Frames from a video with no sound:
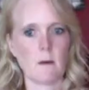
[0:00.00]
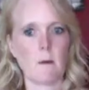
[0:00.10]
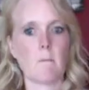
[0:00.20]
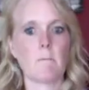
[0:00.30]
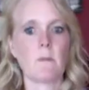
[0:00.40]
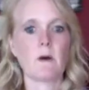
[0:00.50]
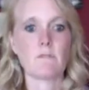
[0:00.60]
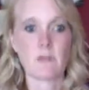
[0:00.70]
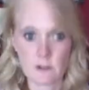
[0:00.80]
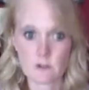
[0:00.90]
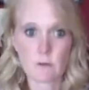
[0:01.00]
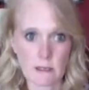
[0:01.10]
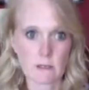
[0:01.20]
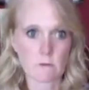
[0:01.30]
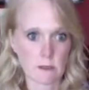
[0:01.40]
but very
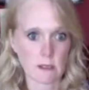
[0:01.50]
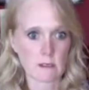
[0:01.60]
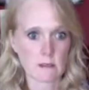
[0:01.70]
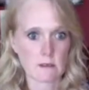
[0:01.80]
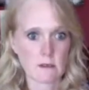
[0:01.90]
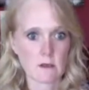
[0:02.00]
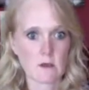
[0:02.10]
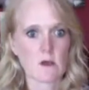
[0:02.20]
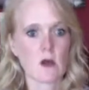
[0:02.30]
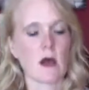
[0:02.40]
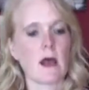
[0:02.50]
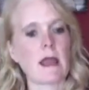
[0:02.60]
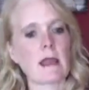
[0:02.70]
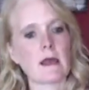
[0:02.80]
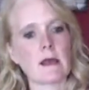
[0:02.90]
directly related. Mm-hmm.
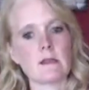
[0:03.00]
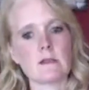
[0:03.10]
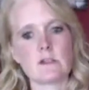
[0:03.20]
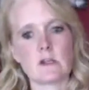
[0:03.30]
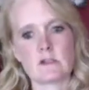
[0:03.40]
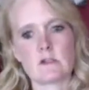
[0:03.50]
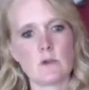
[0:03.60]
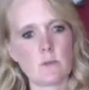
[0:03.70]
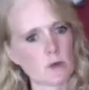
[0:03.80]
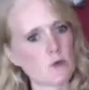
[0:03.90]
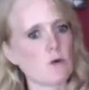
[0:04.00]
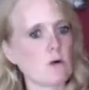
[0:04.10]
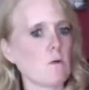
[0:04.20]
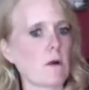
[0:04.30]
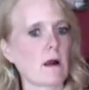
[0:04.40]
And just super
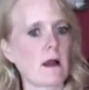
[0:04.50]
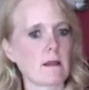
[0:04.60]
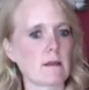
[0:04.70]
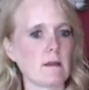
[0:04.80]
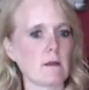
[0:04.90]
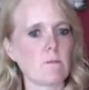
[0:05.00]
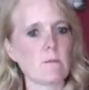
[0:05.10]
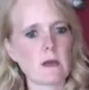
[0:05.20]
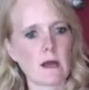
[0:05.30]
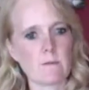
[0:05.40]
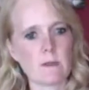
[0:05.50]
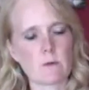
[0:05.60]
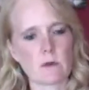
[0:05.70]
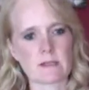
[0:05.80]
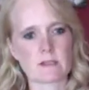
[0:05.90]
cool, where a lot of
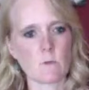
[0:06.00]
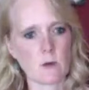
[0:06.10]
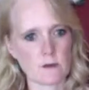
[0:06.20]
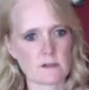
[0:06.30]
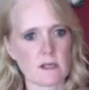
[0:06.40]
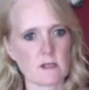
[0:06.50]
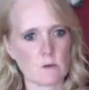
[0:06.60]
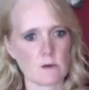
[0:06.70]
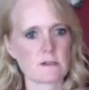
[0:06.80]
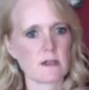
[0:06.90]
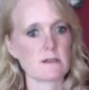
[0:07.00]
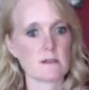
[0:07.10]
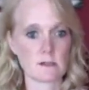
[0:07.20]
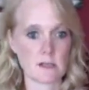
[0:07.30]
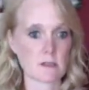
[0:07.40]
people are asking, where are the studies, where are the studies? And
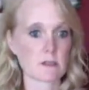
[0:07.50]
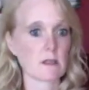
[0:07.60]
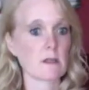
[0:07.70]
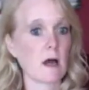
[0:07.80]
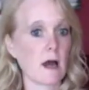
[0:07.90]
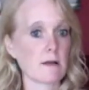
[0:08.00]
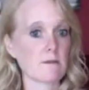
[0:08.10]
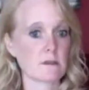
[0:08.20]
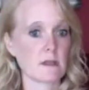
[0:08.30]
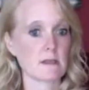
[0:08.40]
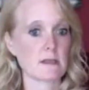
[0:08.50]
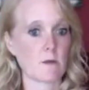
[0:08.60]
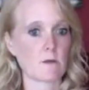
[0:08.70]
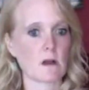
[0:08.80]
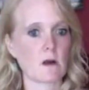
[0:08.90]
there's actually a lot of studies
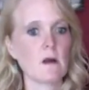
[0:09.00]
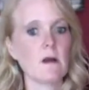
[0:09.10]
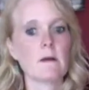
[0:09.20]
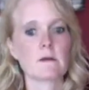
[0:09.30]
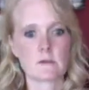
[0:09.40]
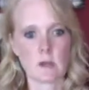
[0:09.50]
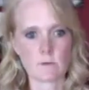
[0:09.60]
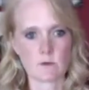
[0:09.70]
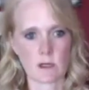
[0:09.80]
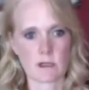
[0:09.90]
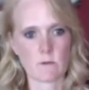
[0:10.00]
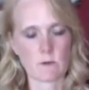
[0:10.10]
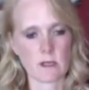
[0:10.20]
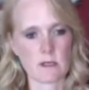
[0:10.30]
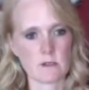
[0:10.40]
out there, some directly
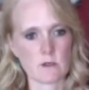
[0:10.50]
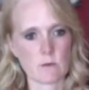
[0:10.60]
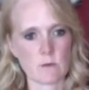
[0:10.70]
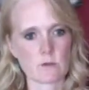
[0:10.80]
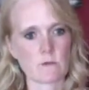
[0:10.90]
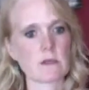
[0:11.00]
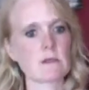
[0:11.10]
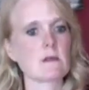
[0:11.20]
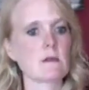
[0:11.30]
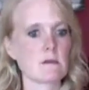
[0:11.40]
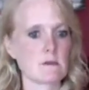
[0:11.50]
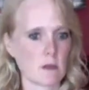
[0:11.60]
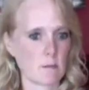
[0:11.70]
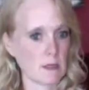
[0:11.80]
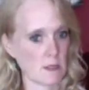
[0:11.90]
related to total motion release,
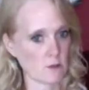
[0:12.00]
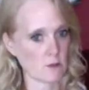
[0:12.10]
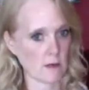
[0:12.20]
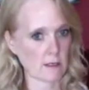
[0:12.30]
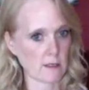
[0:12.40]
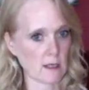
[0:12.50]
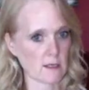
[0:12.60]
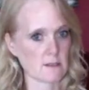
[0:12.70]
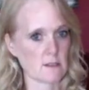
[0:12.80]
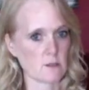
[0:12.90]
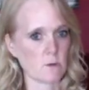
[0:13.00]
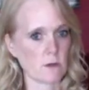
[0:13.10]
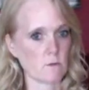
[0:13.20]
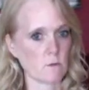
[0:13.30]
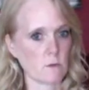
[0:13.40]
some indirectly, as this
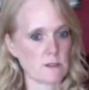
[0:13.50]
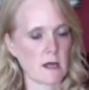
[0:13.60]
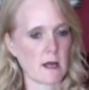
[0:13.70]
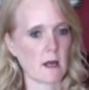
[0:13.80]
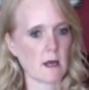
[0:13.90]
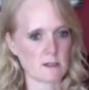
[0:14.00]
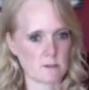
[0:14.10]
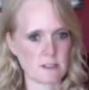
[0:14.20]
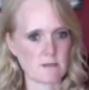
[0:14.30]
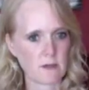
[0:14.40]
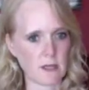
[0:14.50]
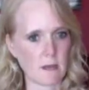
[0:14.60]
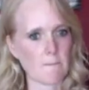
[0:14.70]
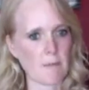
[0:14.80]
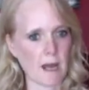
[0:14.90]
one was not specifically
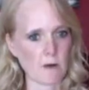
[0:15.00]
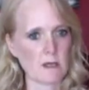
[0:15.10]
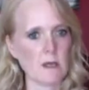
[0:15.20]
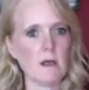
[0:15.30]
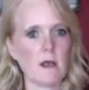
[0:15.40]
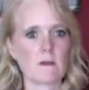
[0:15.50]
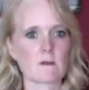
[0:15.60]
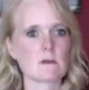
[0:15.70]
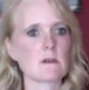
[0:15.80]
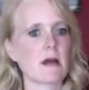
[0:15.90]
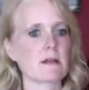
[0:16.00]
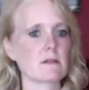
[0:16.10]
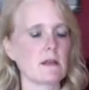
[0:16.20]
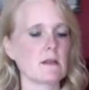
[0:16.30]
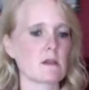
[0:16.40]
about it. And there's a lot of
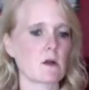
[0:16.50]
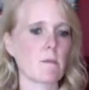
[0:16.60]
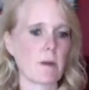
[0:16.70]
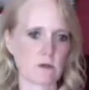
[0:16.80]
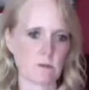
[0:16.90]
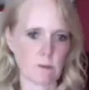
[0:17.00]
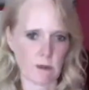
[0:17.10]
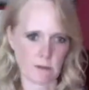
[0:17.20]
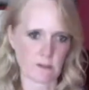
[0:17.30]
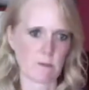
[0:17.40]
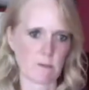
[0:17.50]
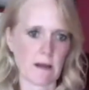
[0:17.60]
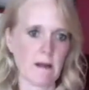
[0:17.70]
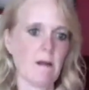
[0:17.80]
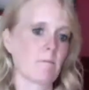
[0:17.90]
studies that are about to be published. But
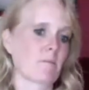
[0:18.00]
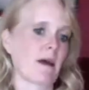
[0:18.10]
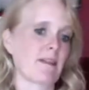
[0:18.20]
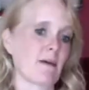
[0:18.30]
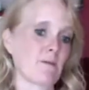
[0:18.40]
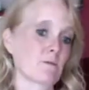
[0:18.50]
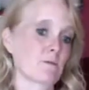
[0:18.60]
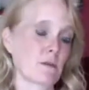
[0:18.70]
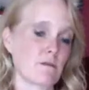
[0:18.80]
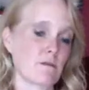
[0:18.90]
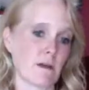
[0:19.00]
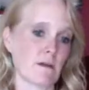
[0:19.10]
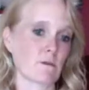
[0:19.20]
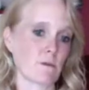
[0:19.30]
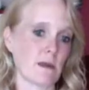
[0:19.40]
that one was really fun
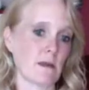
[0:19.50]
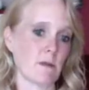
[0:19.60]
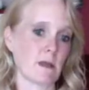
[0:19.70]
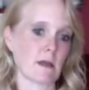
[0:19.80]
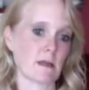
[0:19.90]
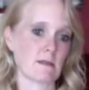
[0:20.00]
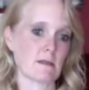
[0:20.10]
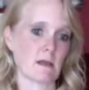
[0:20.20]
to read, because